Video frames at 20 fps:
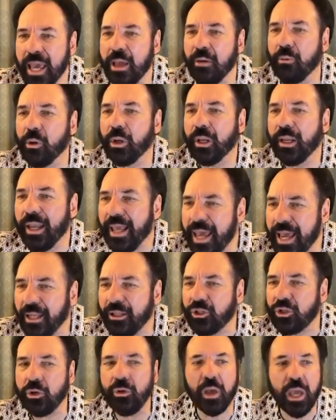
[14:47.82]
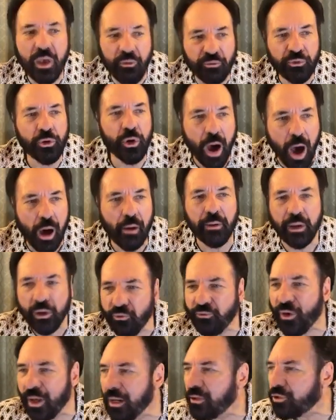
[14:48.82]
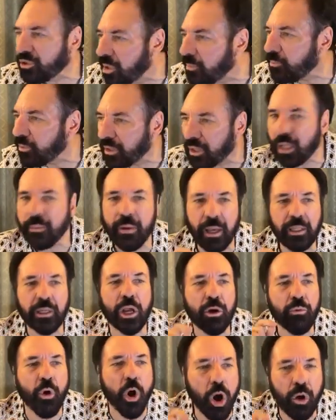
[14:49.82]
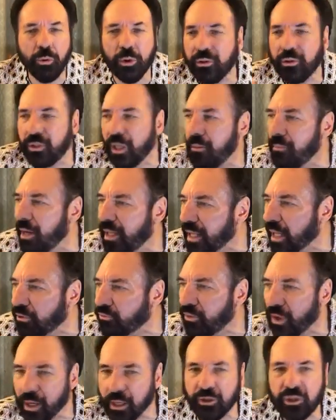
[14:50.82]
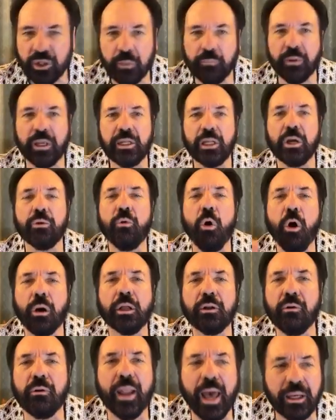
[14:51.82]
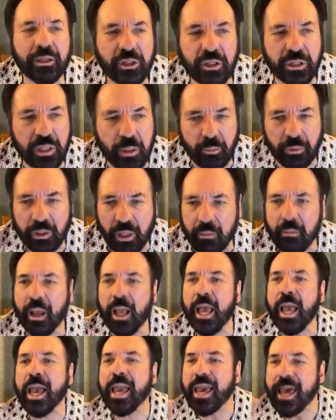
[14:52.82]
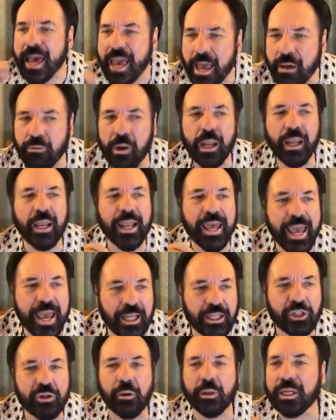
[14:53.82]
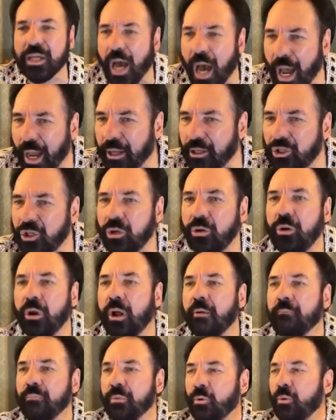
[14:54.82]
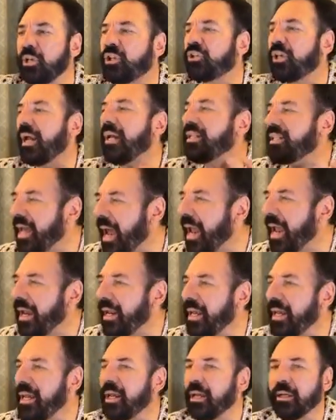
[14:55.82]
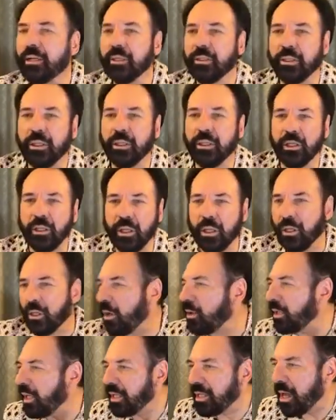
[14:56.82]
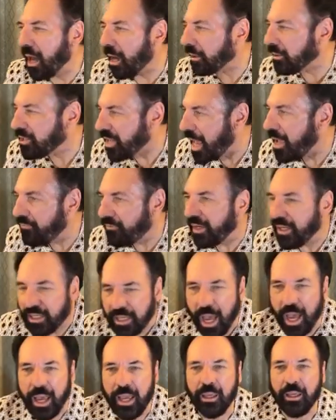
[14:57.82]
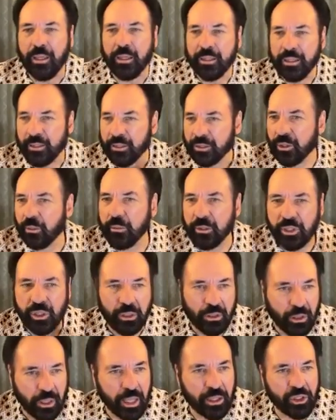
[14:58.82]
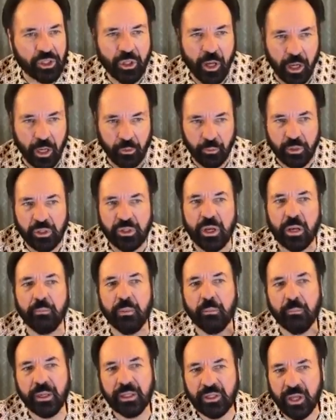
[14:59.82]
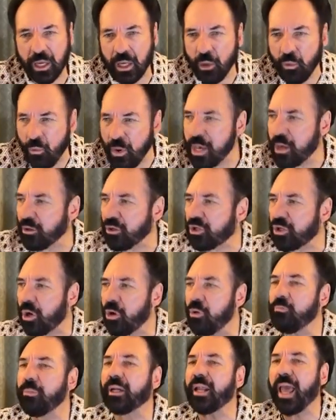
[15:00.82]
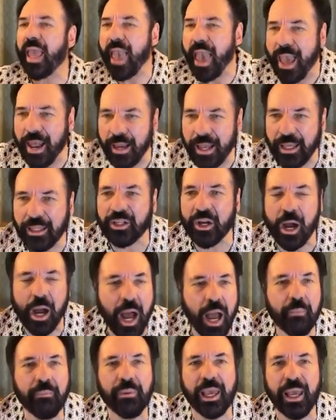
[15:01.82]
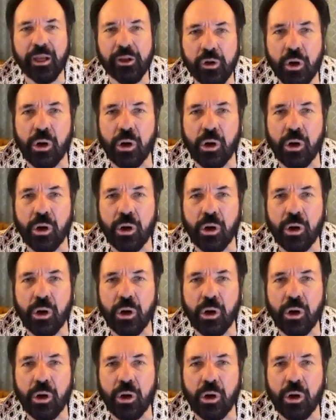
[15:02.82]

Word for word: He will lead you if you are in fellowship with Him and you walk with Him in that fellowship and you walk in relationship with Him. He will lead you and guide you. We say daily, you don't do gardens every day, Sometimes you get started with something, it may take a week or so, but any time